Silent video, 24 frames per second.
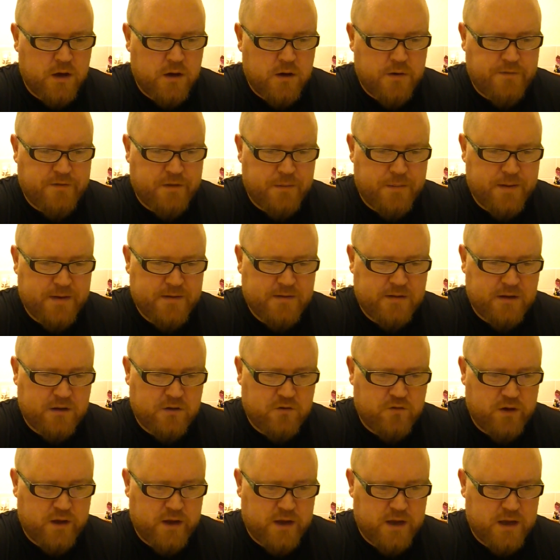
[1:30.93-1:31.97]
of domestic
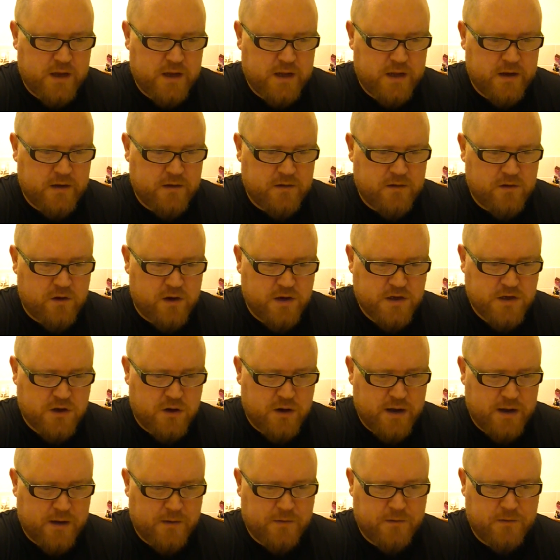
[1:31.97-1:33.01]
drinking in the Scottish
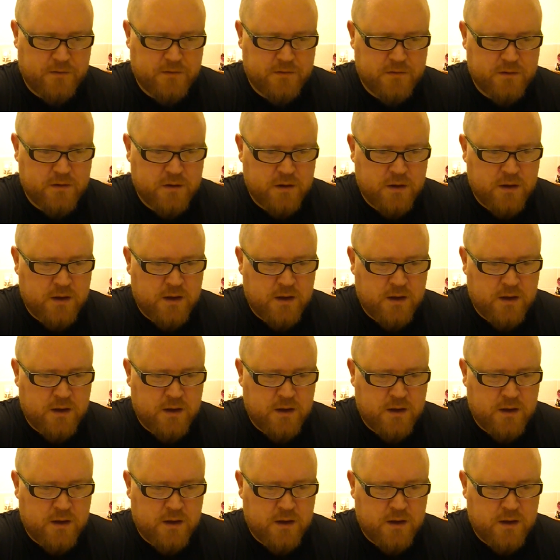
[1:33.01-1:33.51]
Highlands.